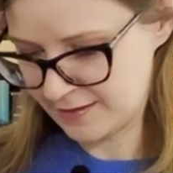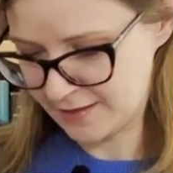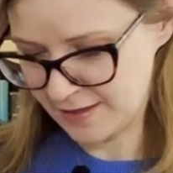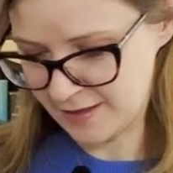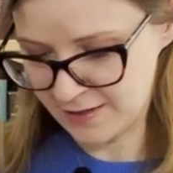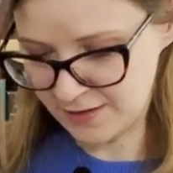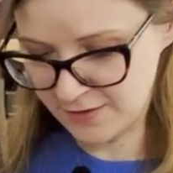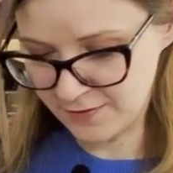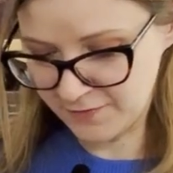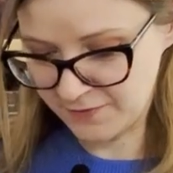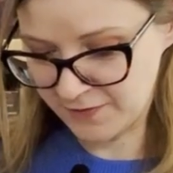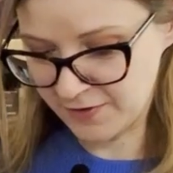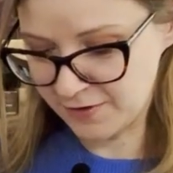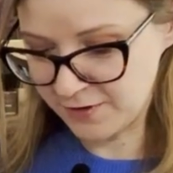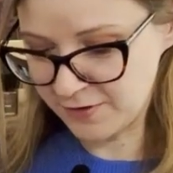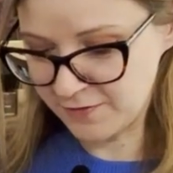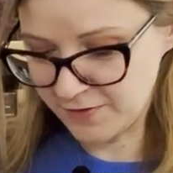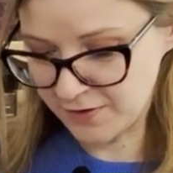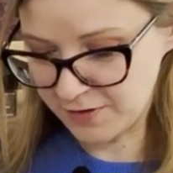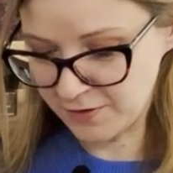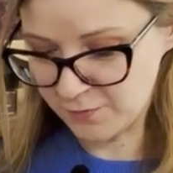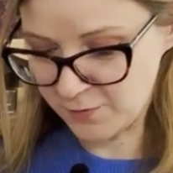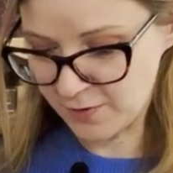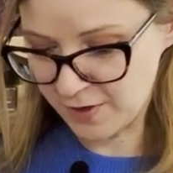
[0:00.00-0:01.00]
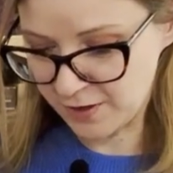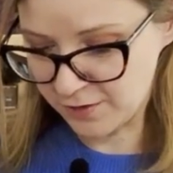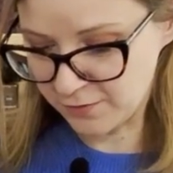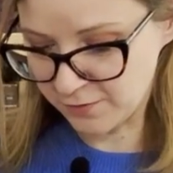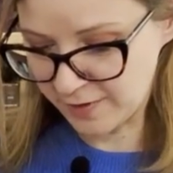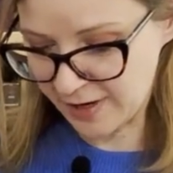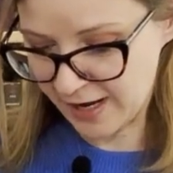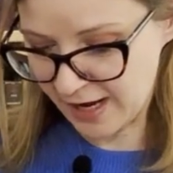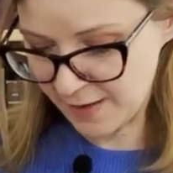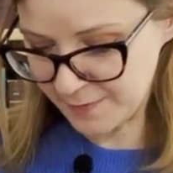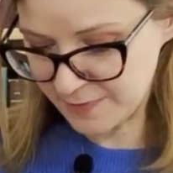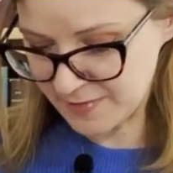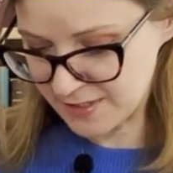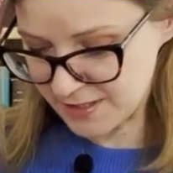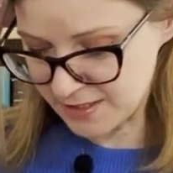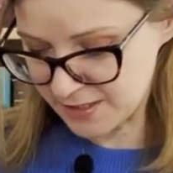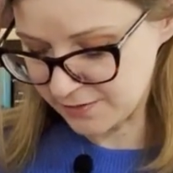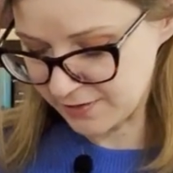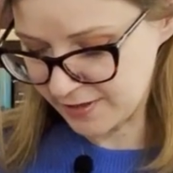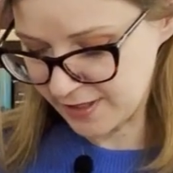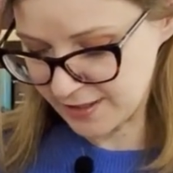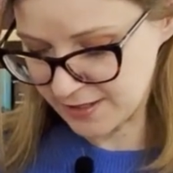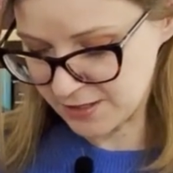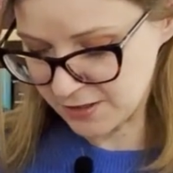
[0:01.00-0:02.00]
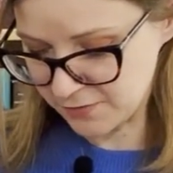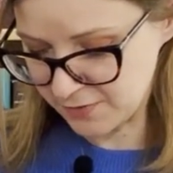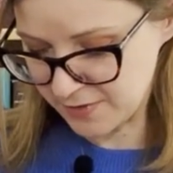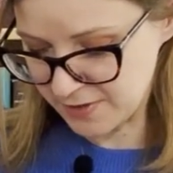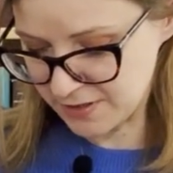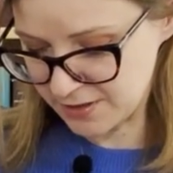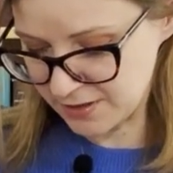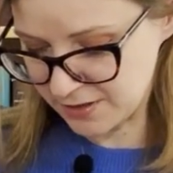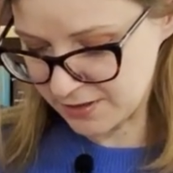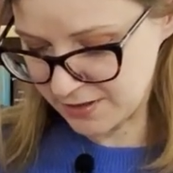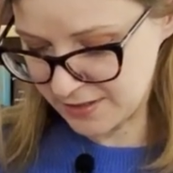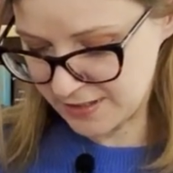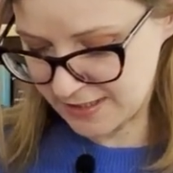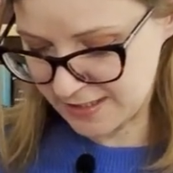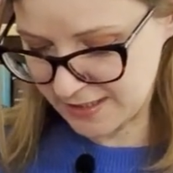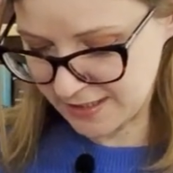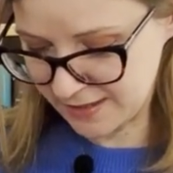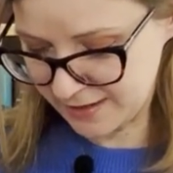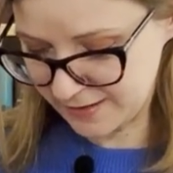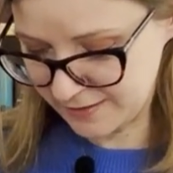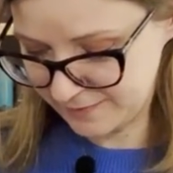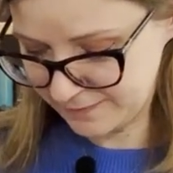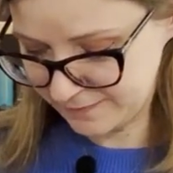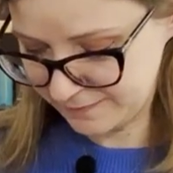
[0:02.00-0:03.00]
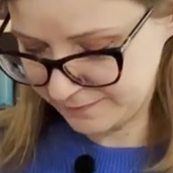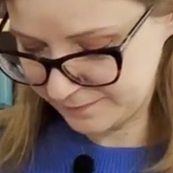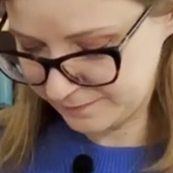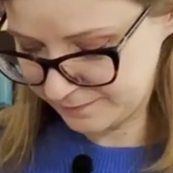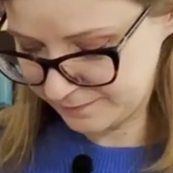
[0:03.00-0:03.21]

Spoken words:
And they're very, very well wrapped, so that's always a good sign.